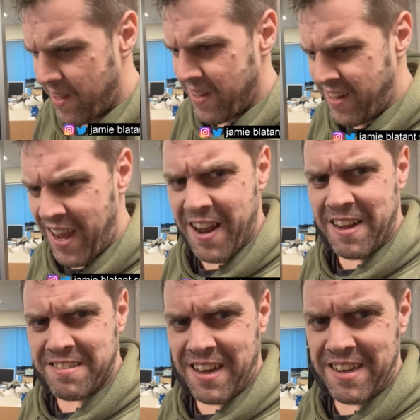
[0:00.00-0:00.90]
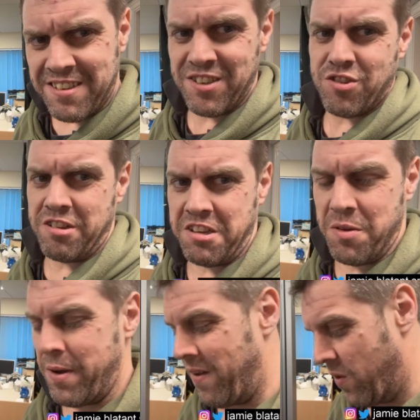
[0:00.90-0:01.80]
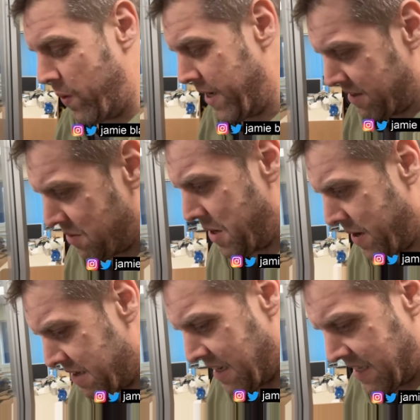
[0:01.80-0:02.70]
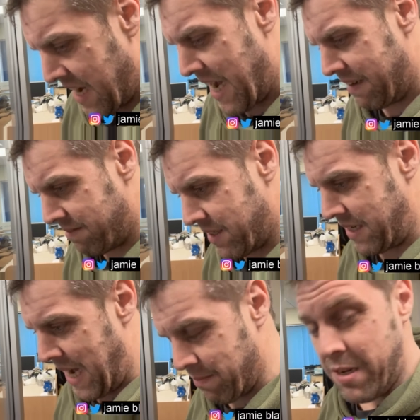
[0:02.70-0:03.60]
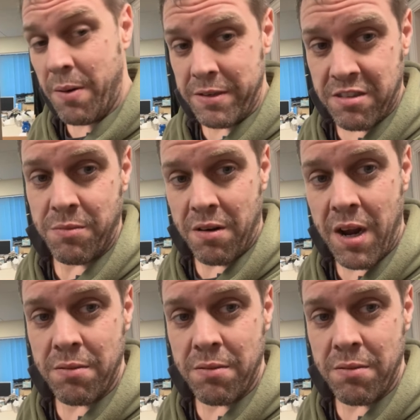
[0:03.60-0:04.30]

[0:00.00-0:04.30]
yeah, that sounds interesting, a bit on the wing. So anyway, I said, yeah, now I'm going tomorrow.